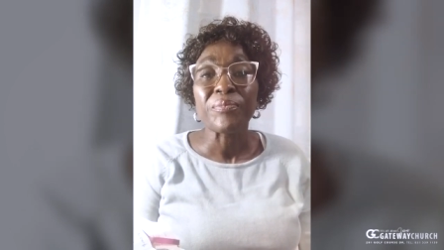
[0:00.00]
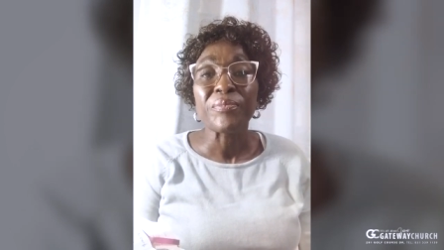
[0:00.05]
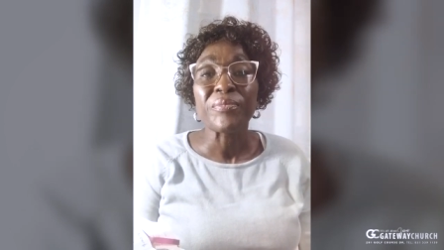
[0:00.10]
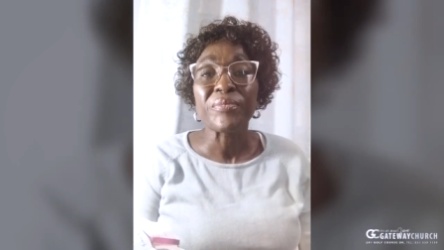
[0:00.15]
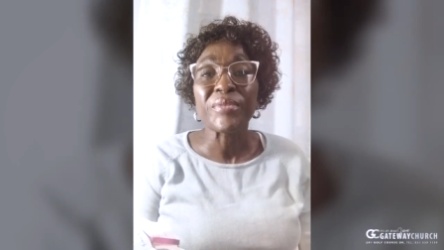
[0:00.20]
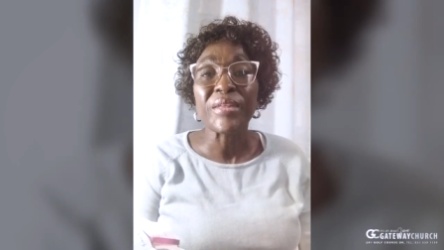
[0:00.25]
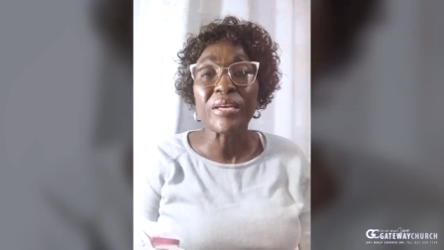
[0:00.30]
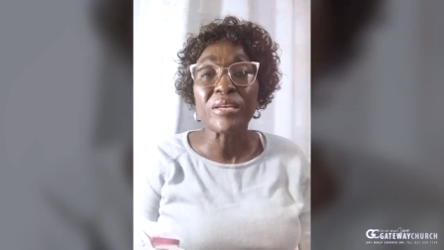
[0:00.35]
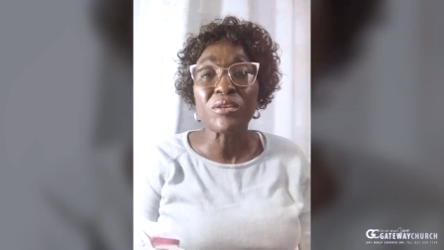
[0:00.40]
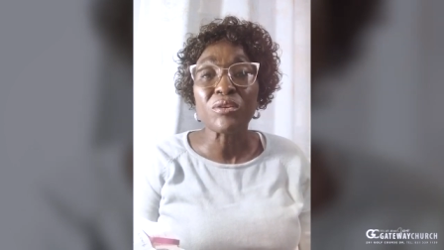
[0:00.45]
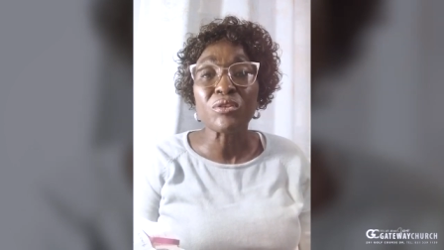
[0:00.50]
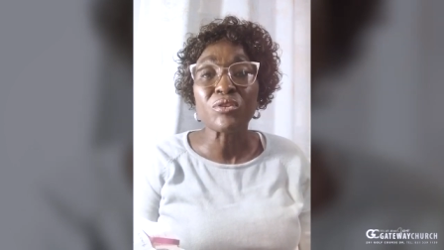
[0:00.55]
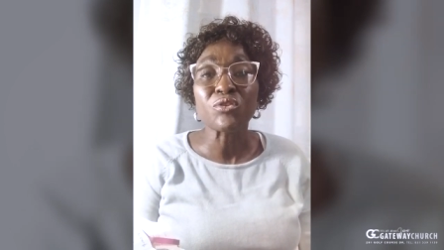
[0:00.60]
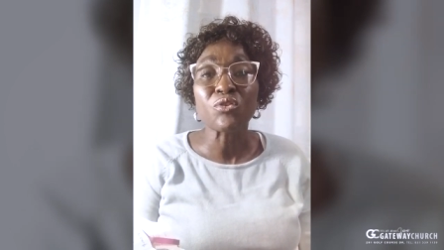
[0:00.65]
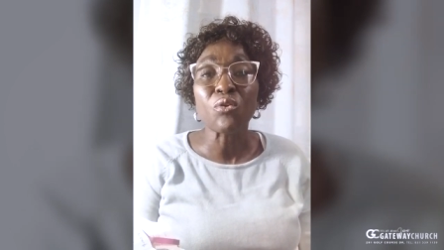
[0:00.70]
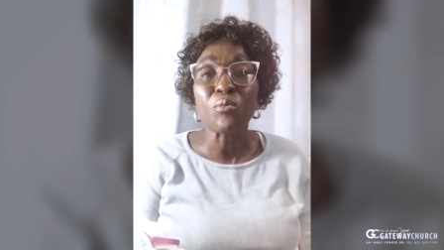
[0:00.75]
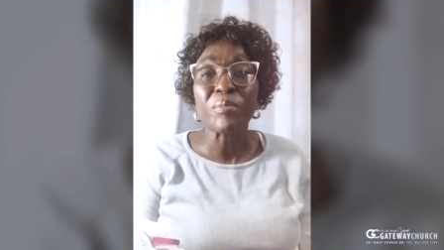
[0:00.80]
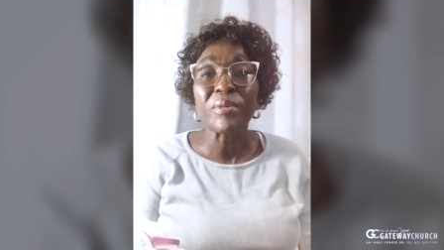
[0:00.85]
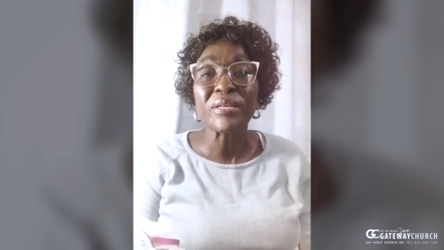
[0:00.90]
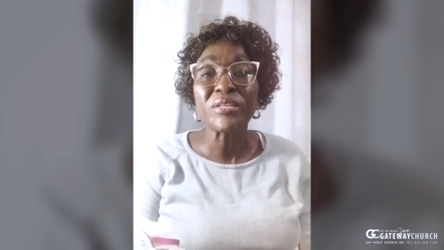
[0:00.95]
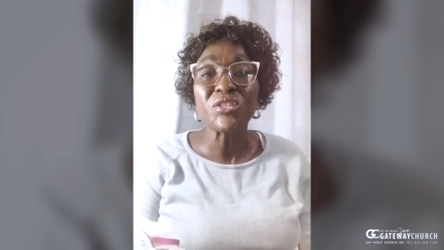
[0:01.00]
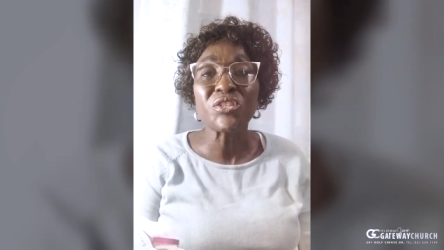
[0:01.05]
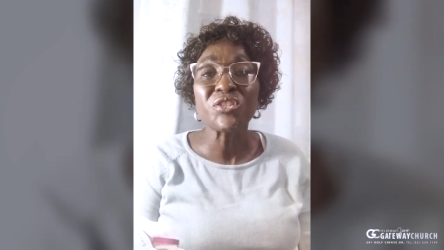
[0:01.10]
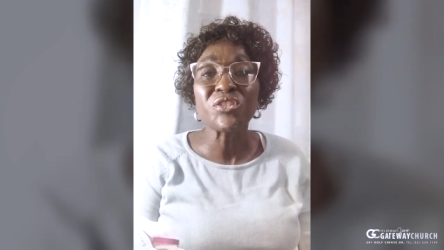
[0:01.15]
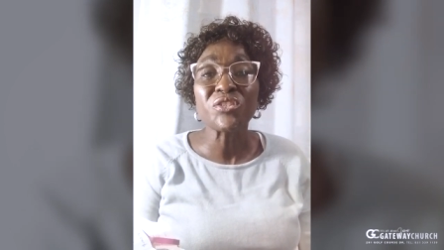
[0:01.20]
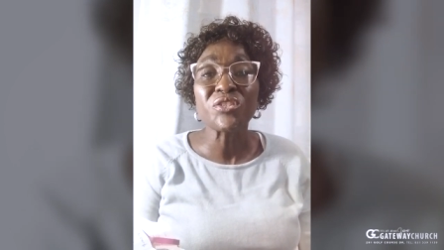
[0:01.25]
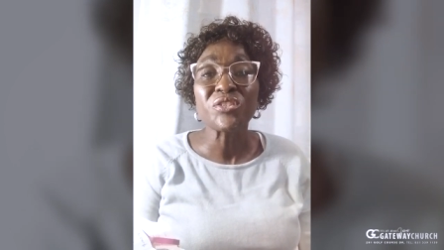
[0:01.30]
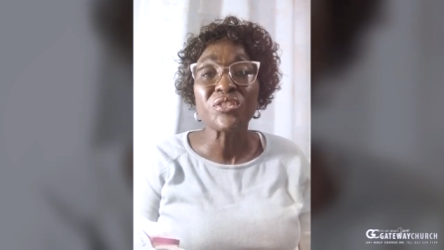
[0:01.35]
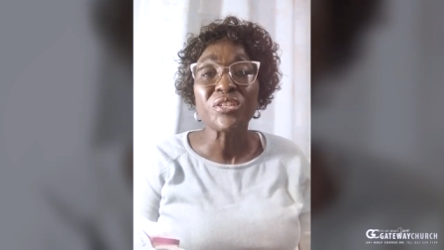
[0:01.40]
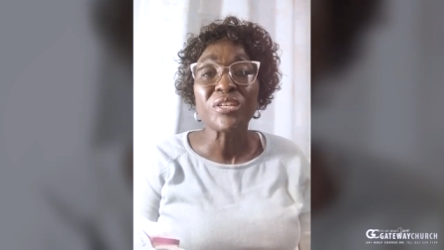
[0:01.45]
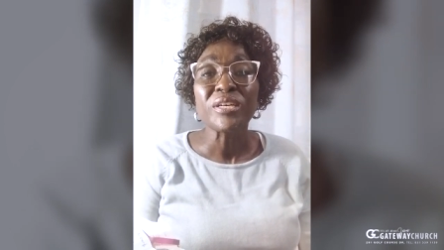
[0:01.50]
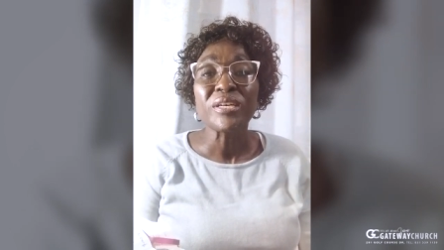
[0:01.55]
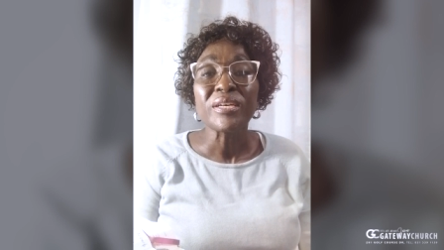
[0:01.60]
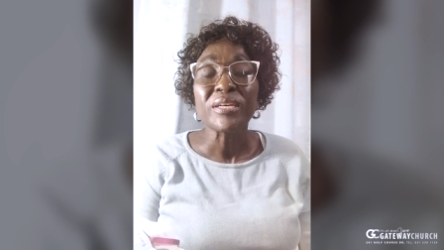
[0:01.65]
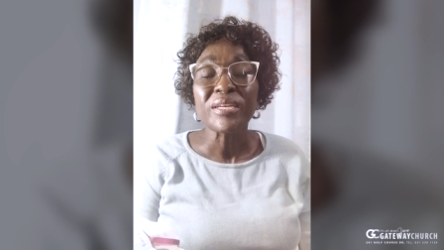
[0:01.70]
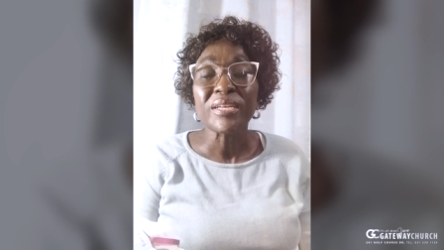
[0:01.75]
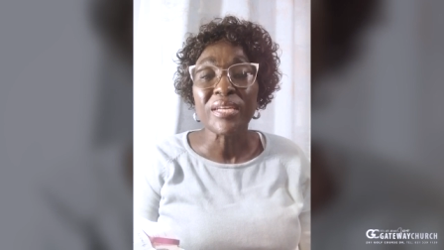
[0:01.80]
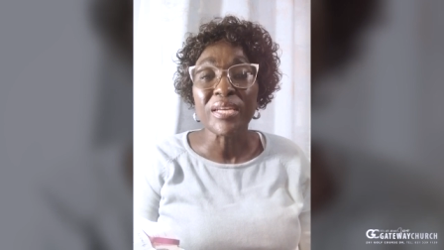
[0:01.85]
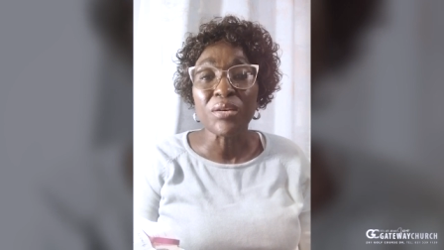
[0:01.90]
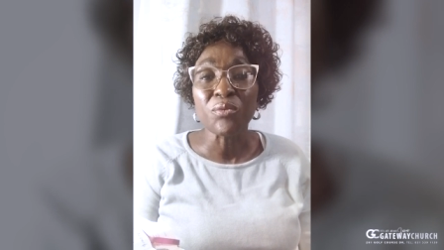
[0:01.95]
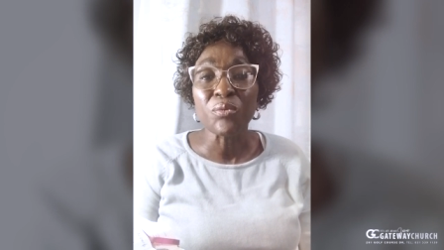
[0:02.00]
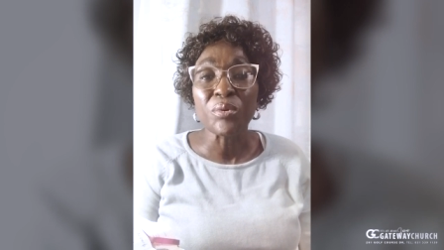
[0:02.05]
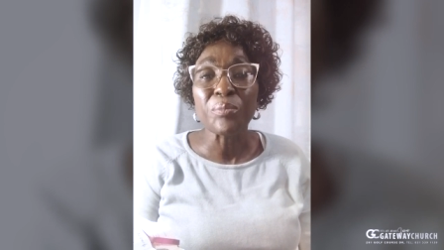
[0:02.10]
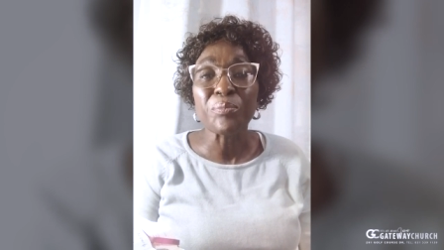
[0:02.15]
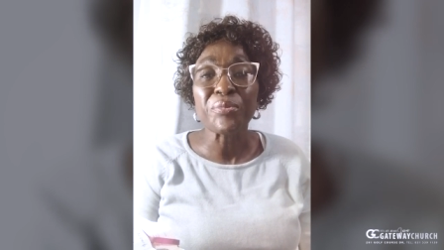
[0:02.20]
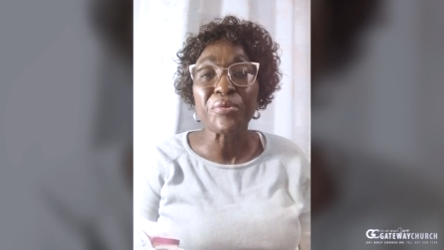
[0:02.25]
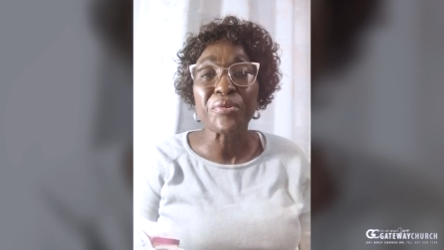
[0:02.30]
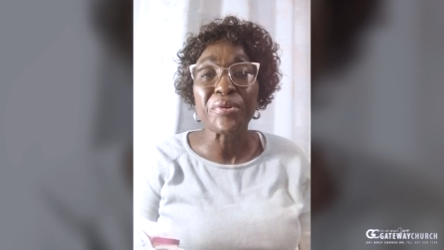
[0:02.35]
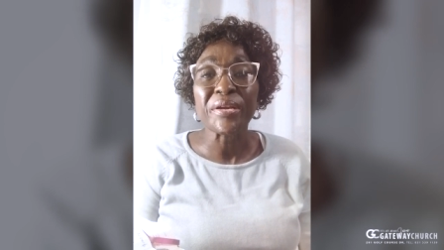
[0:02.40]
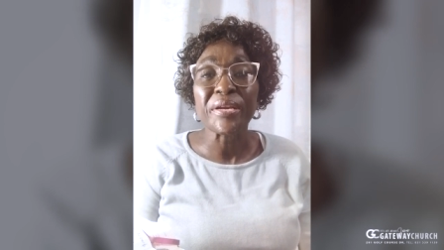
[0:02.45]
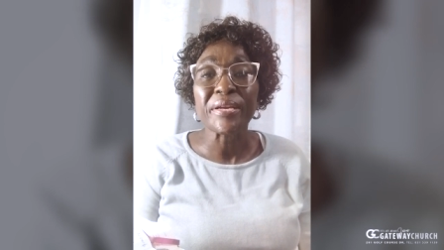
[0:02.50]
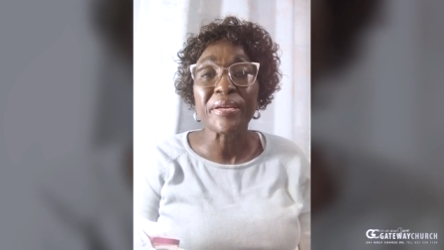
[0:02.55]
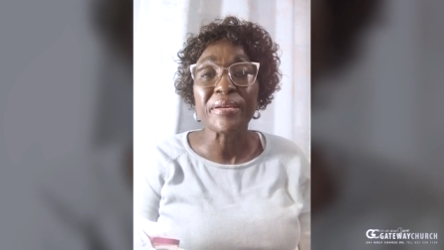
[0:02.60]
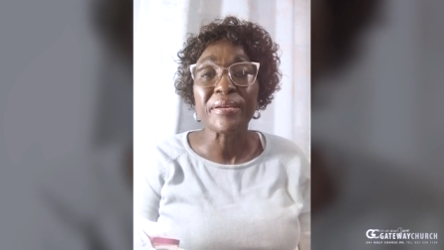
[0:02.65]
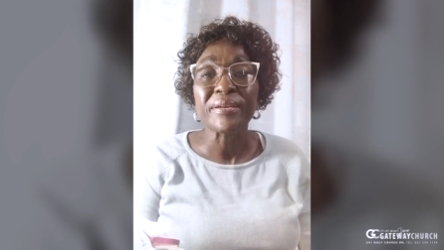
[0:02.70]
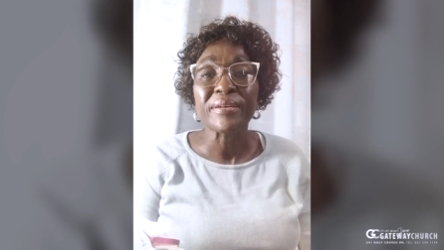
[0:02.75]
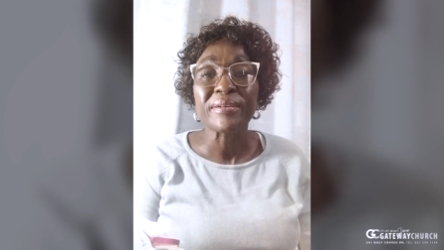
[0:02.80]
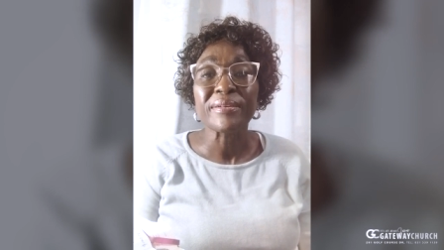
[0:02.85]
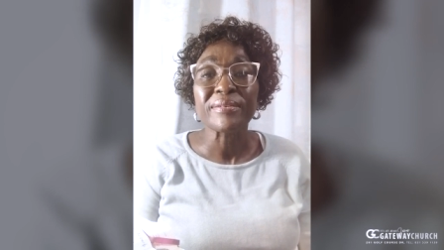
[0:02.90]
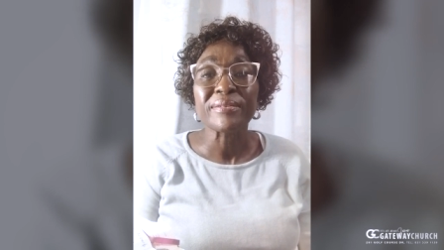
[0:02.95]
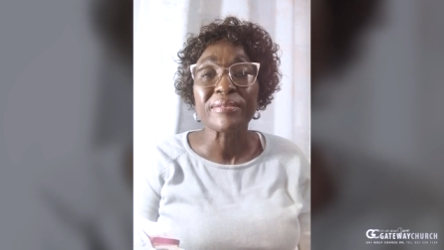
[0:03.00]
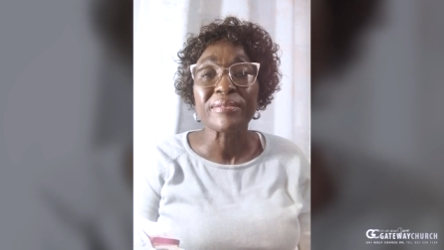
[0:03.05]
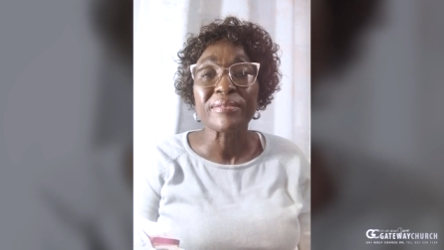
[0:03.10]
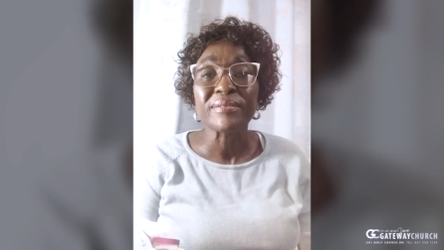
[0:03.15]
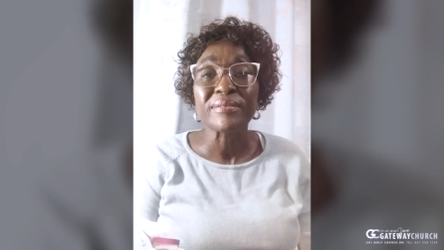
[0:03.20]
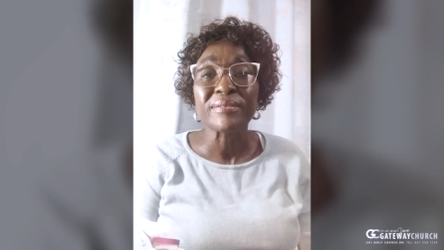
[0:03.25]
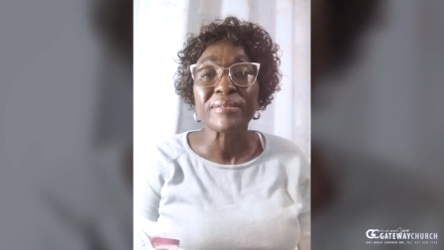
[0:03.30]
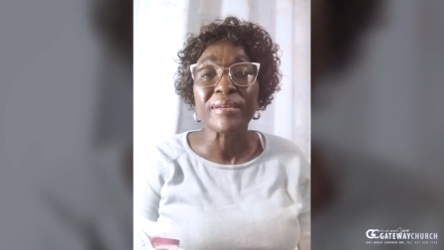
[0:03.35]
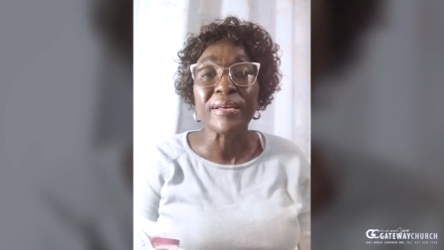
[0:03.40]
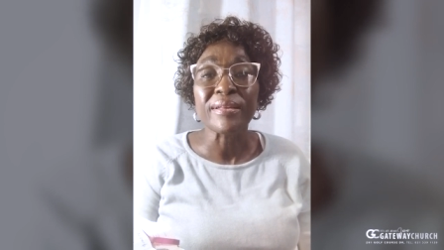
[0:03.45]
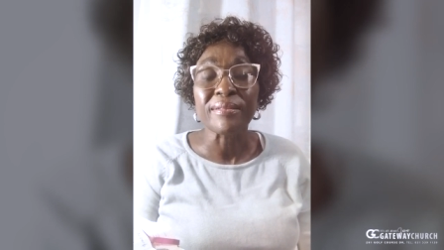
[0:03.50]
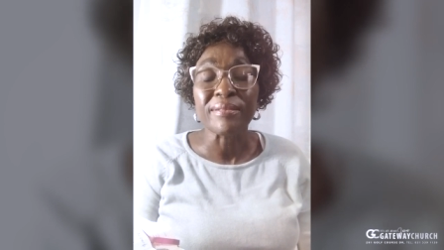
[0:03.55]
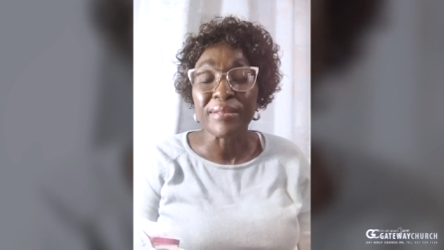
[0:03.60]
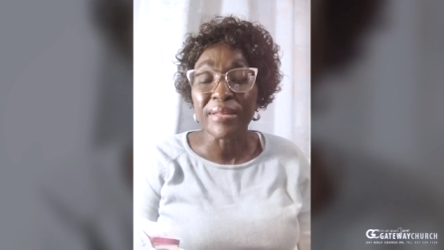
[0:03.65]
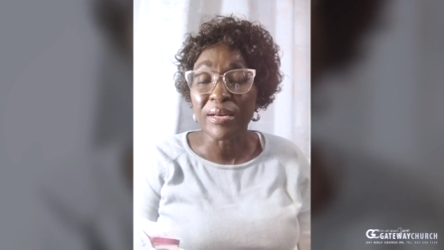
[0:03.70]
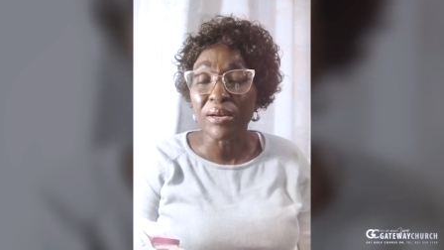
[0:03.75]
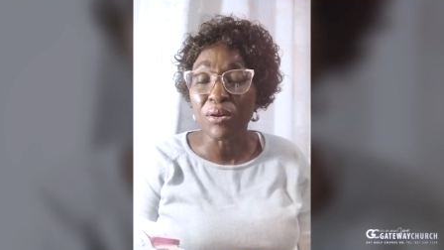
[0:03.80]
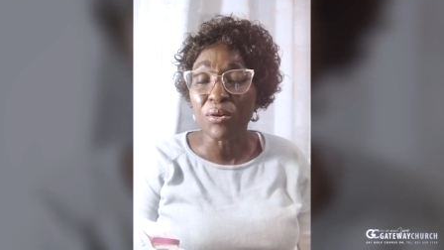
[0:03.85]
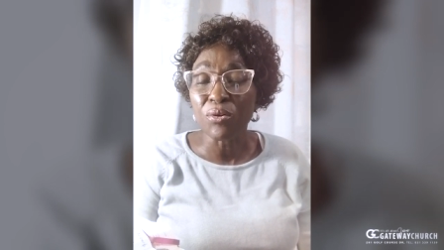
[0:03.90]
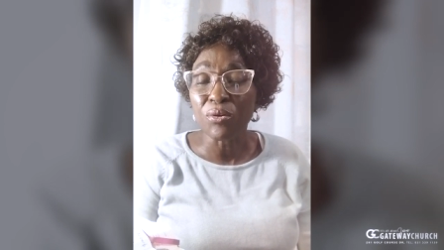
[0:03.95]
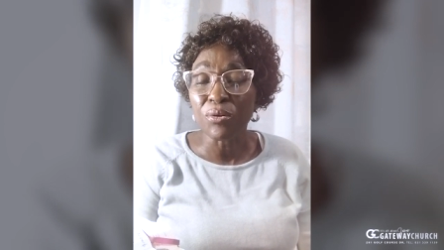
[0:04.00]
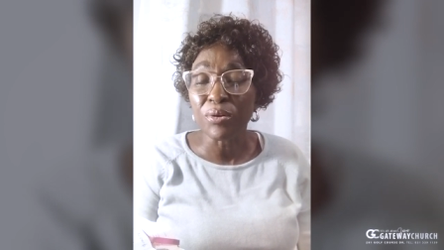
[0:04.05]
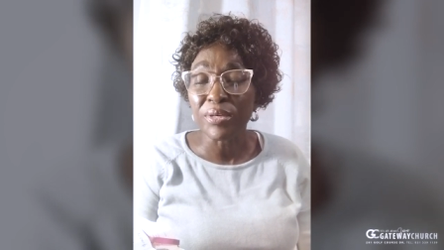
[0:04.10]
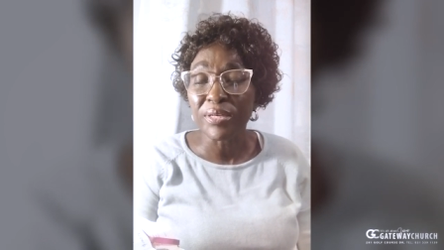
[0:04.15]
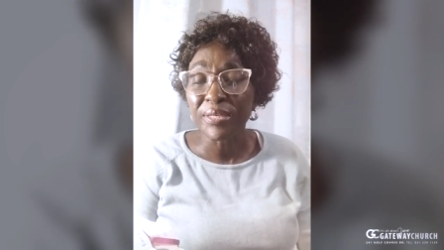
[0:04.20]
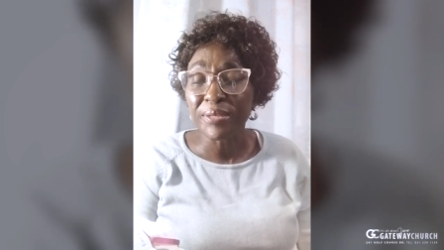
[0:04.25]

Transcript: Thank you so much. Can we pray and thank God?